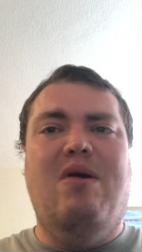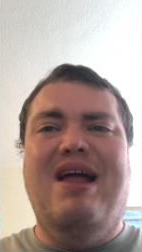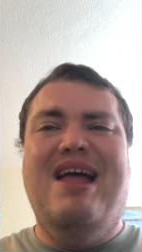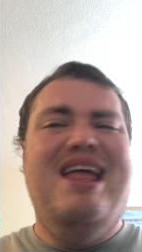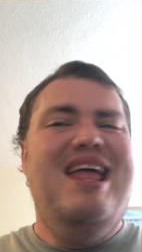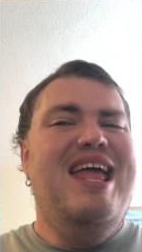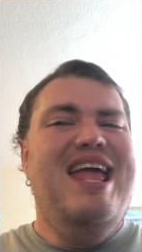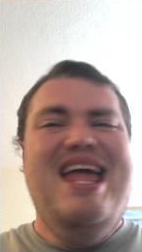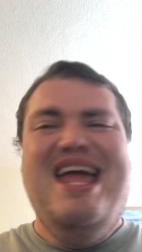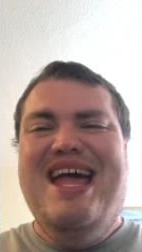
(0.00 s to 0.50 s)
Uh,
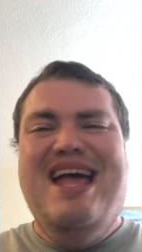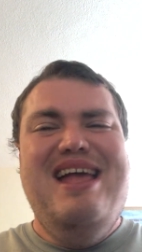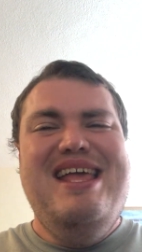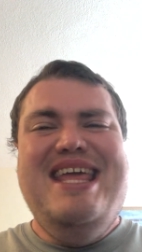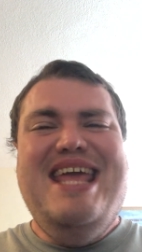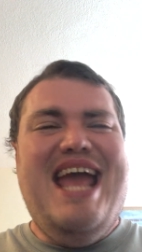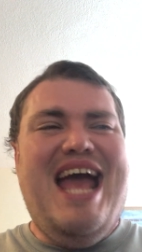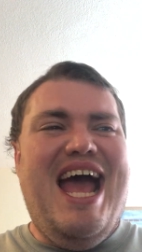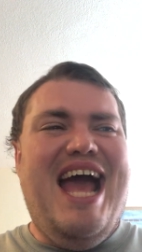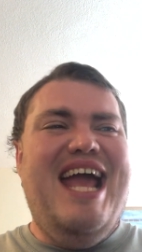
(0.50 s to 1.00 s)

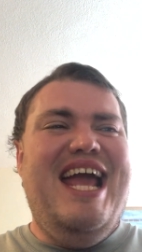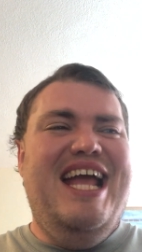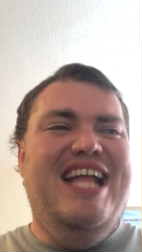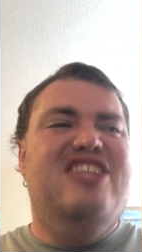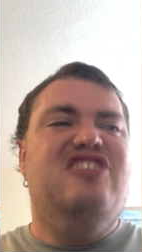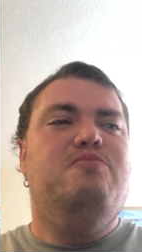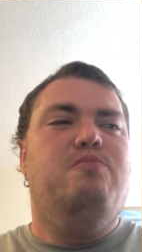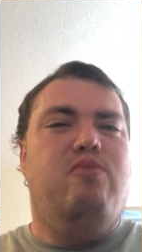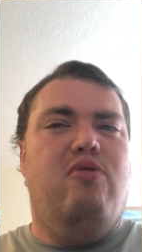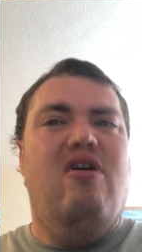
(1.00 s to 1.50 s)
yeah,
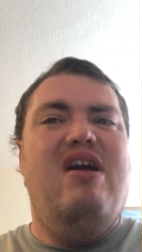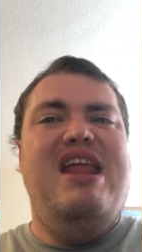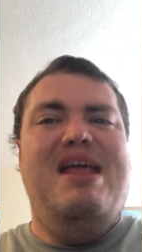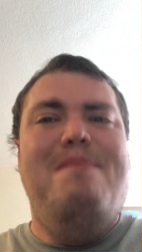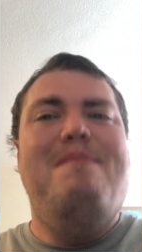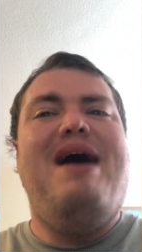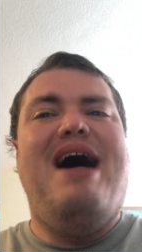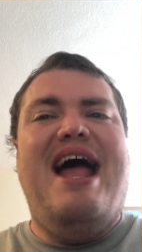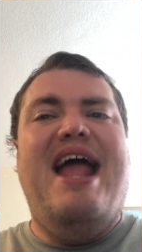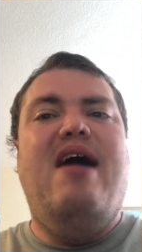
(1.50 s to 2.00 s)
it's pretty
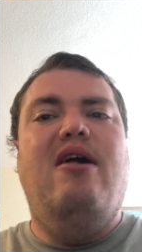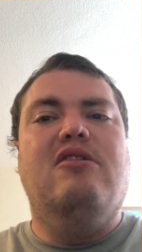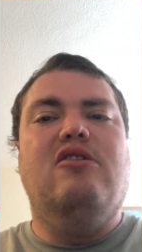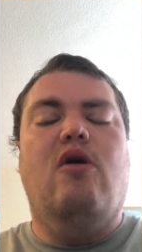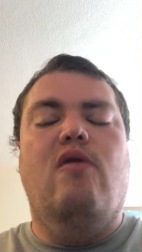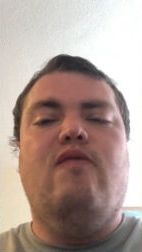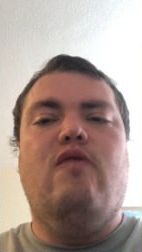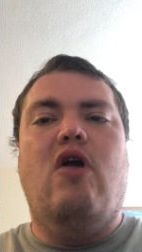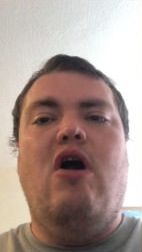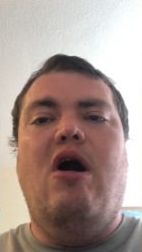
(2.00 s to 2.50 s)
mild
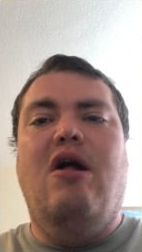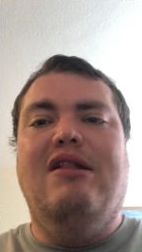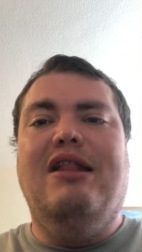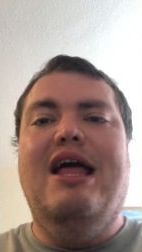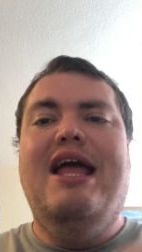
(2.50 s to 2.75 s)
overall.